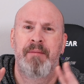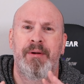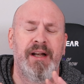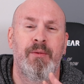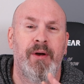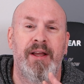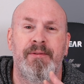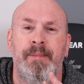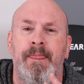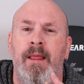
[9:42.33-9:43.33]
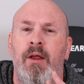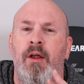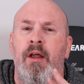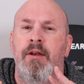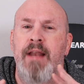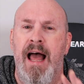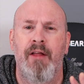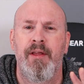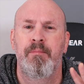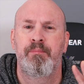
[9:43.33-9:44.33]
But anyways,
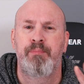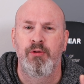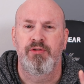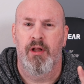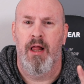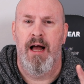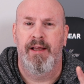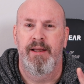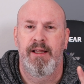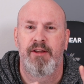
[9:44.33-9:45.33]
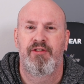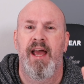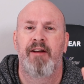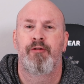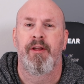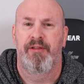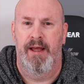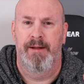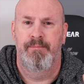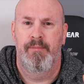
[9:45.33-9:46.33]
now that boost clock is
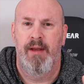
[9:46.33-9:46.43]
everything,